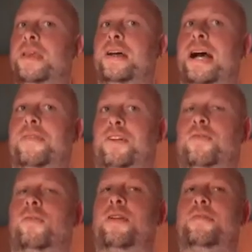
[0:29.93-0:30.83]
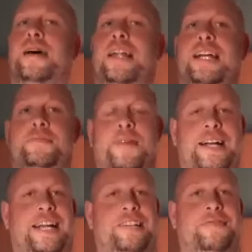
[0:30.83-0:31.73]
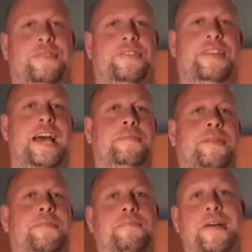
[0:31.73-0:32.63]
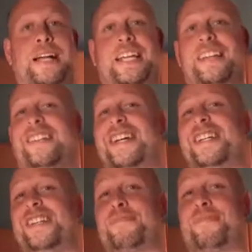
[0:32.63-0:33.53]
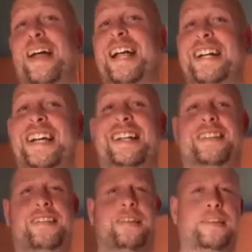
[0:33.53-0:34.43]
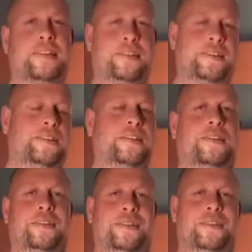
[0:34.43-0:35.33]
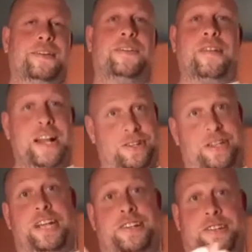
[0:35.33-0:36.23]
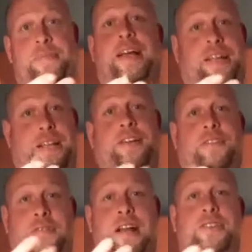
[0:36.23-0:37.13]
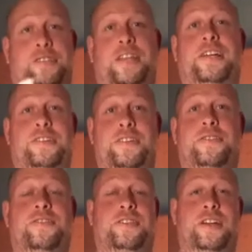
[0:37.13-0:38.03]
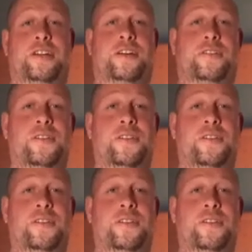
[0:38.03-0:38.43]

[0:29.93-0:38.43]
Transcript: I recorded my last podcast before this happened. Becky Lynch is pregnant. Congratulations, Becky. Congratulations. Shayna